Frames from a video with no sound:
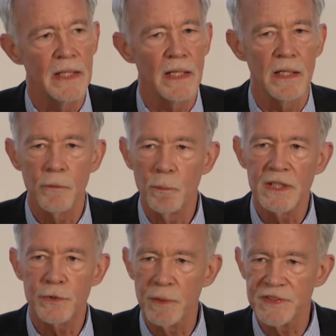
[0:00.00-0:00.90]
Uh,
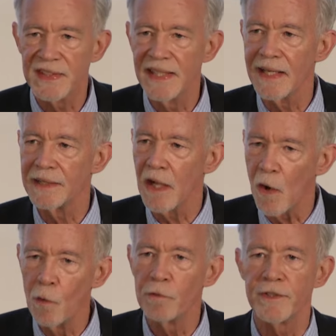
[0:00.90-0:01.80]
which was done
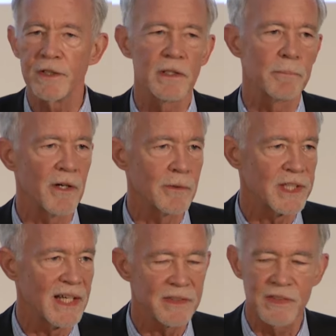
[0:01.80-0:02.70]
over the
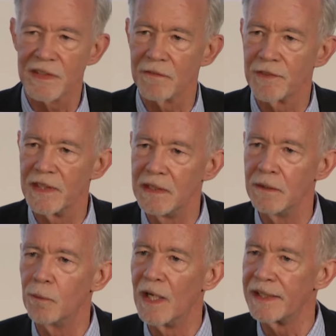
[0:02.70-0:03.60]
protests of the
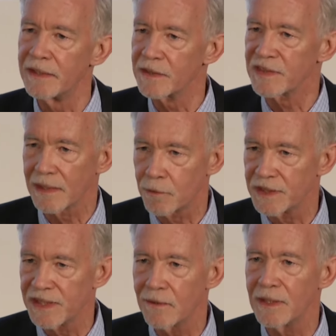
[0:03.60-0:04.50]
U N
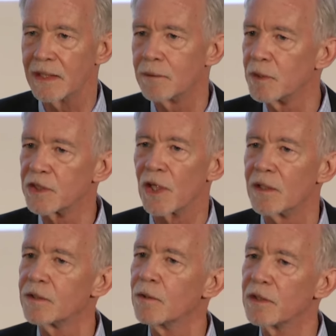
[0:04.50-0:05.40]
Secretariat, which
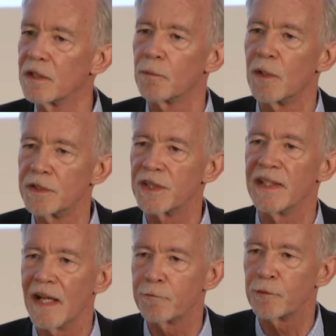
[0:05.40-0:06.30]
argued there weren't
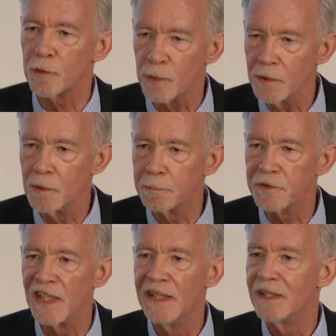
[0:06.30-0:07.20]
enough
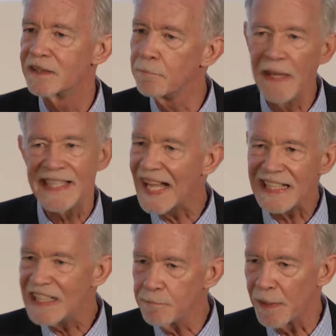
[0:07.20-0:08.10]
troops to make
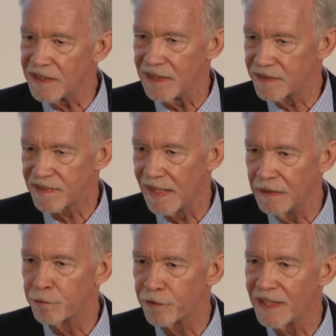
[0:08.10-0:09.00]
anybody
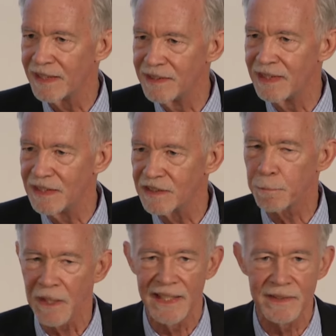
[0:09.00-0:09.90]
safe in these
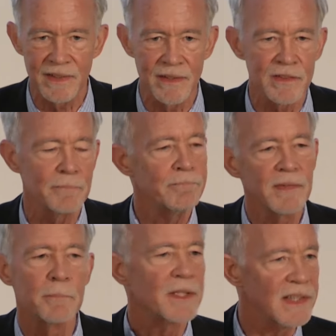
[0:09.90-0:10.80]
places.
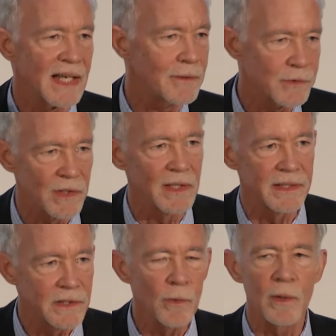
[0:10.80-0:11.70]
But the Council
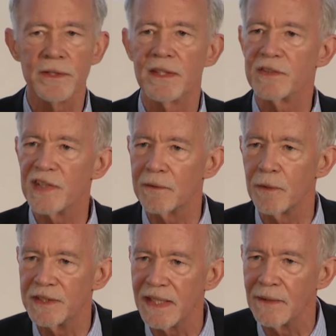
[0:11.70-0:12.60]
ignored the
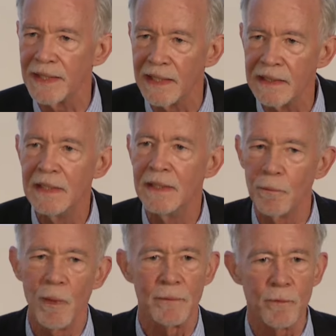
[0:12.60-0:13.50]
Secretariat,
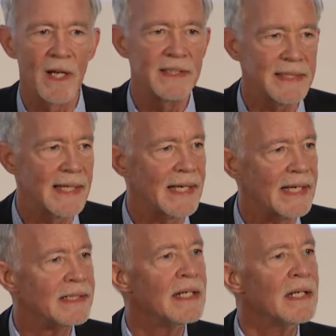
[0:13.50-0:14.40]
went right
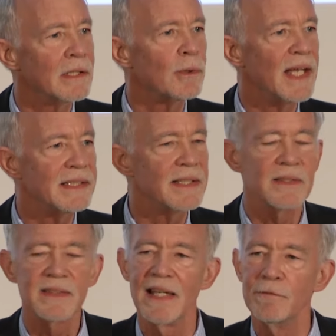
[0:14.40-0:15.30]
ahead,
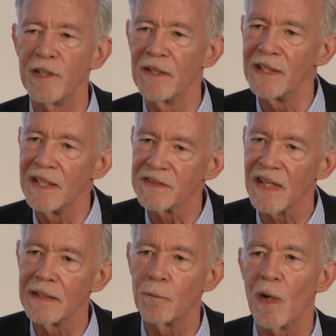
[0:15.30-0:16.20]
created safe areas,
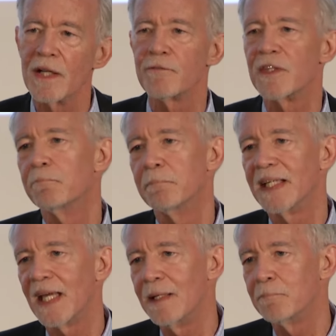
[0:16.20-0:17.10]
and one of them
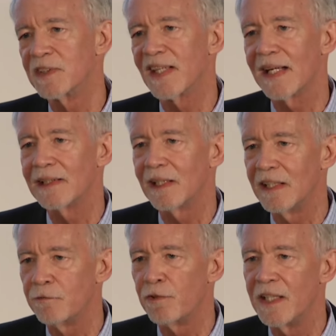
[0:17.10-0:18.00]
became
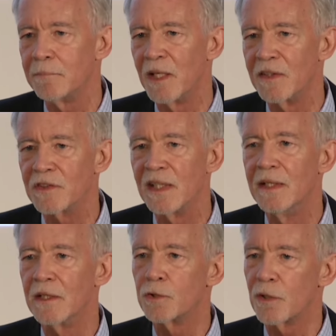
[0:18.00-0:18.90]
sadly famous,
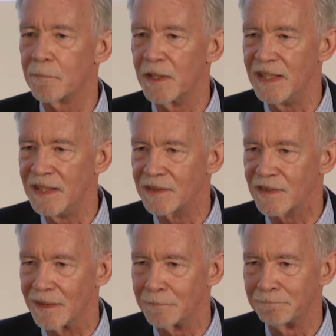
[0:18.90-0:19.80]

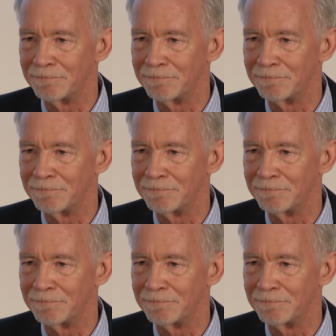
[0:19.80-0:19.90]
Srebrenica,